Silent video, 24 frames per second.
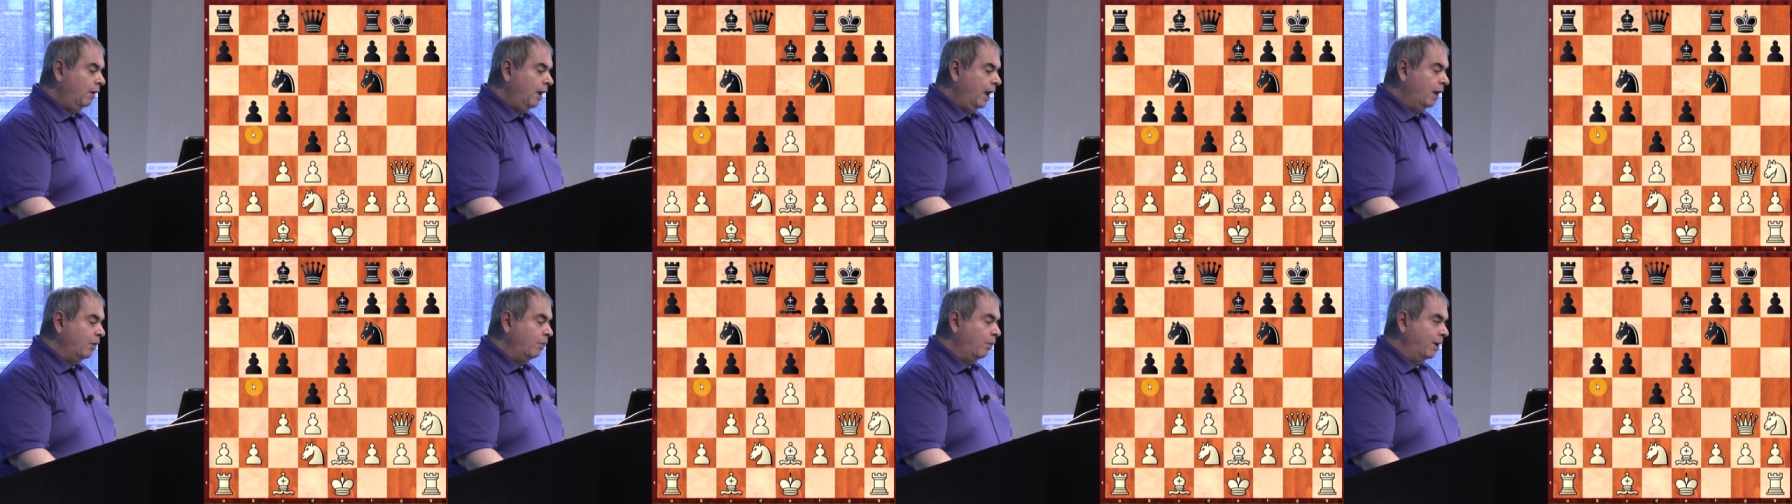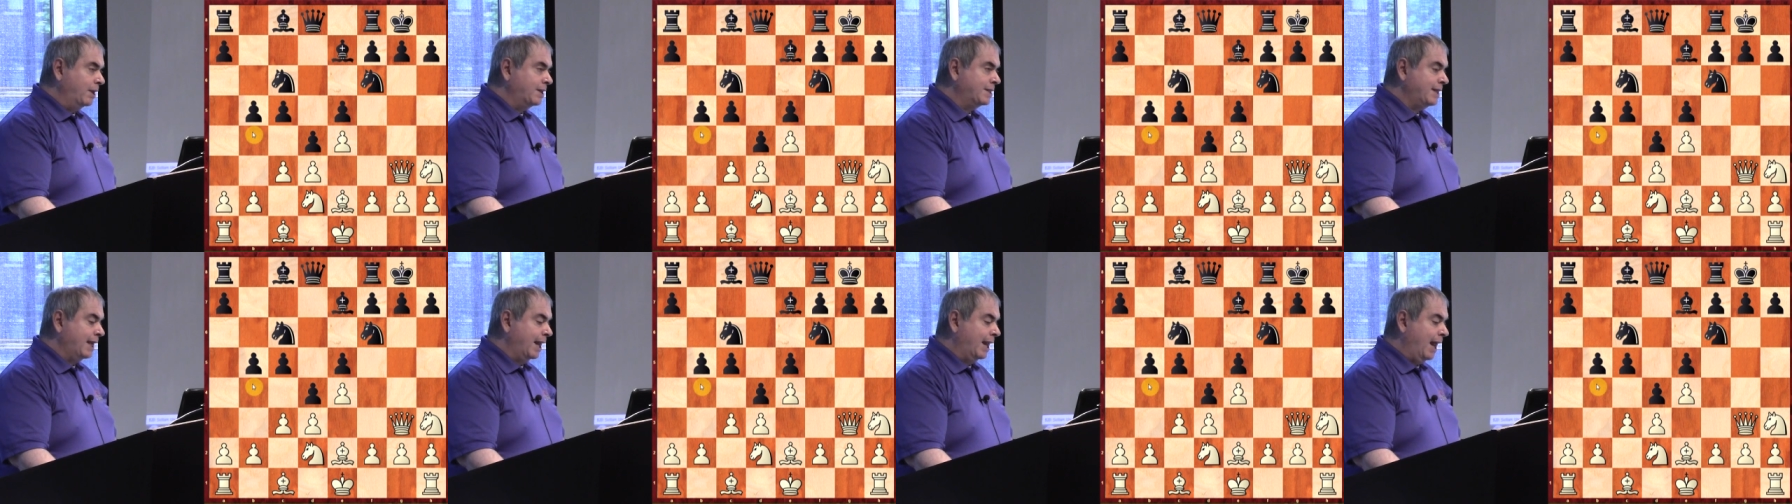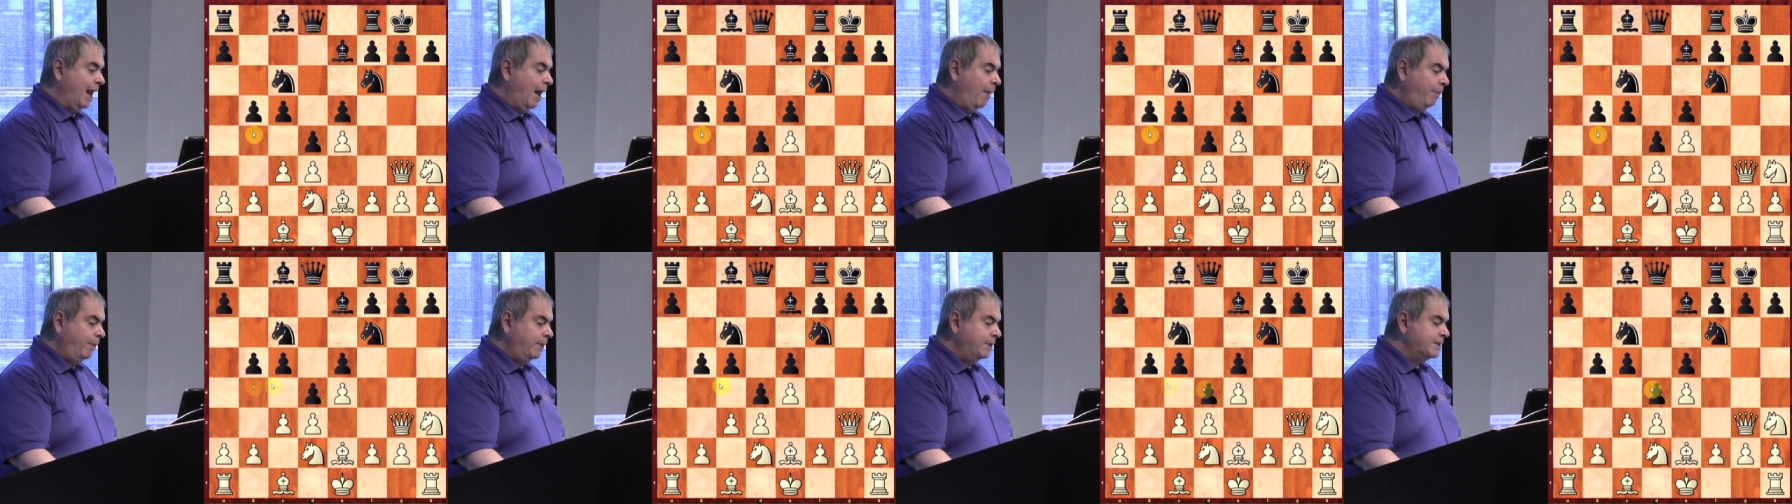and once that
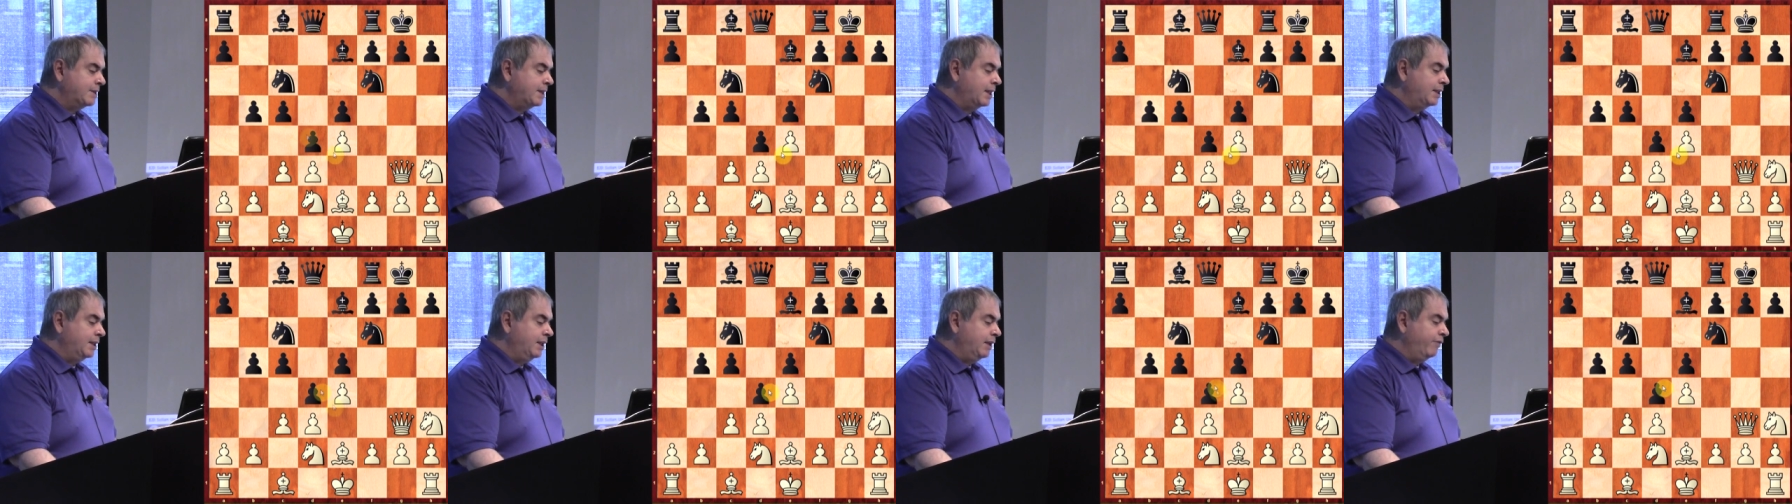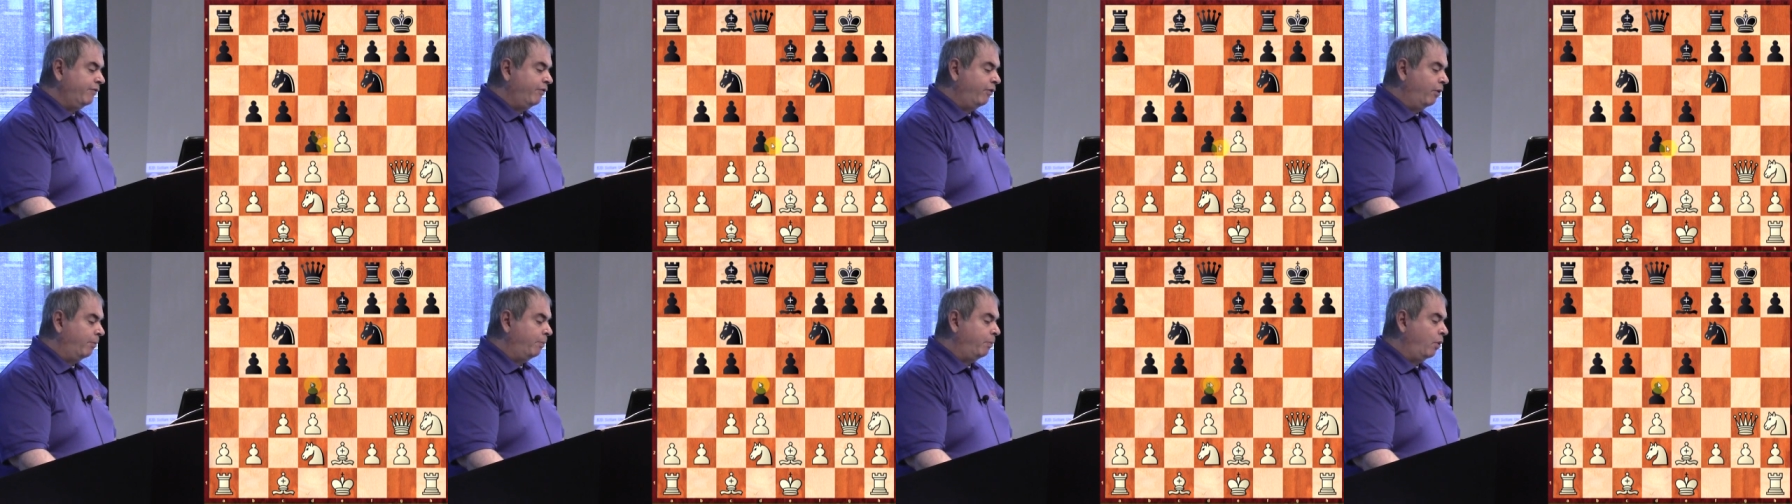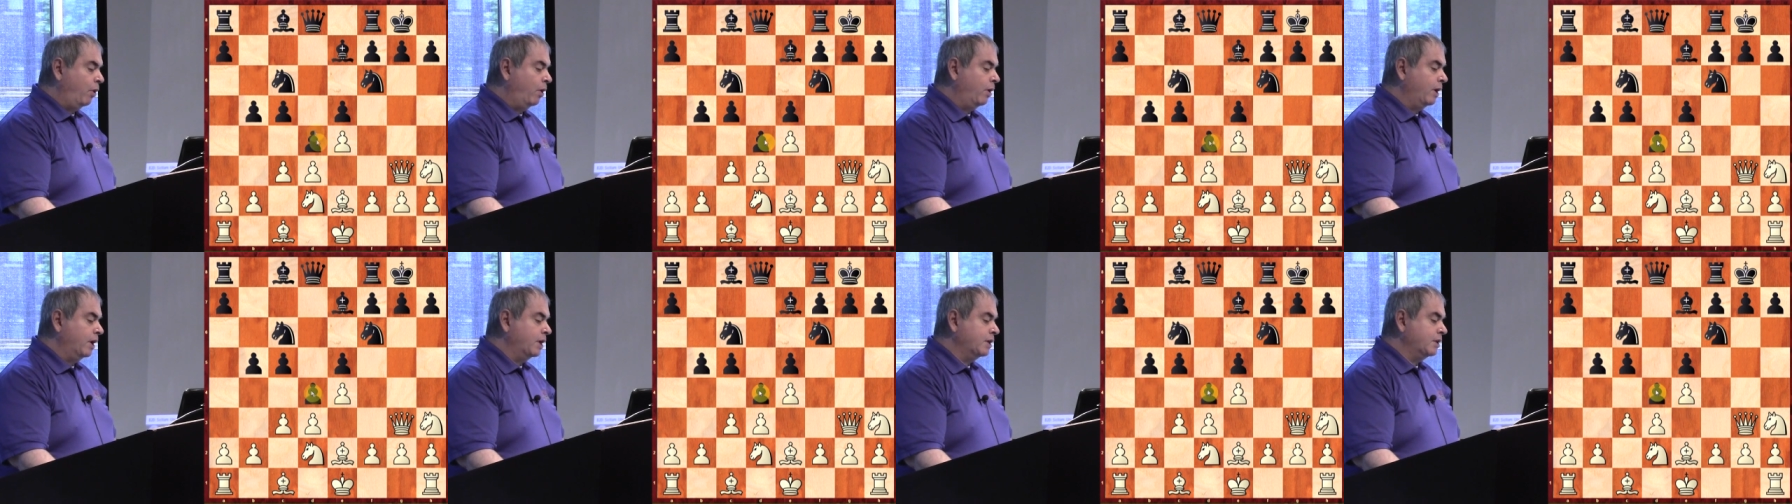happens, the d4
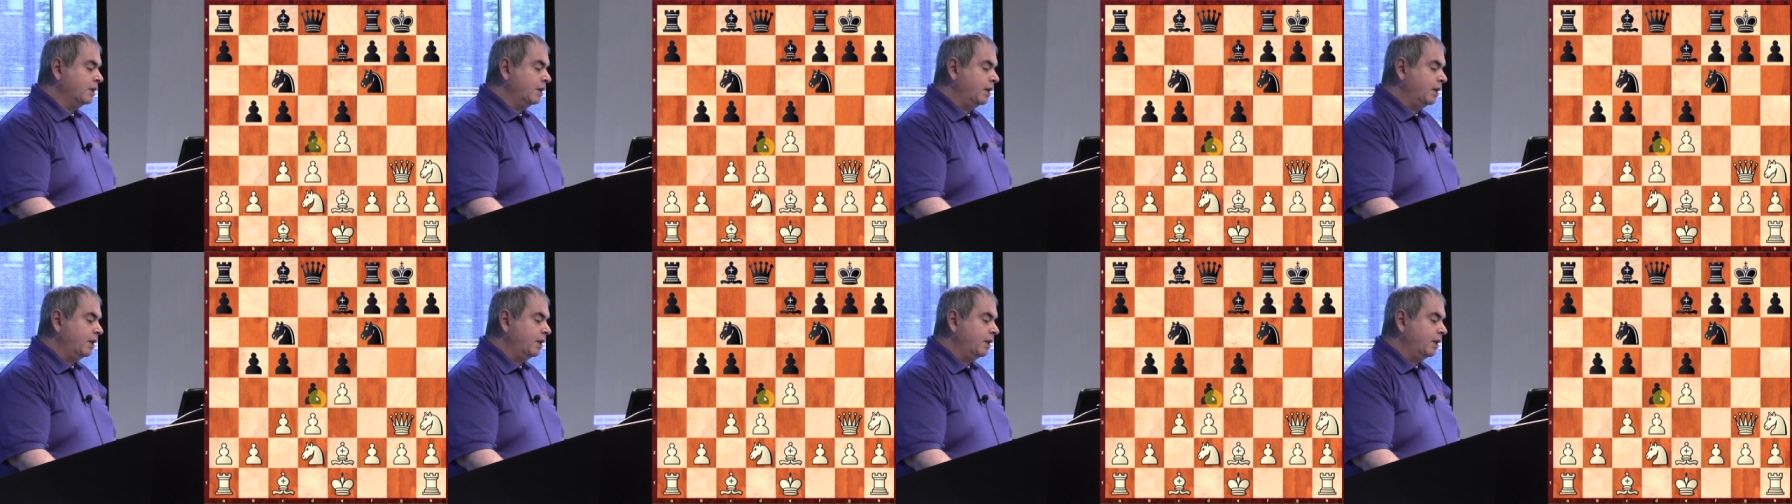pawn,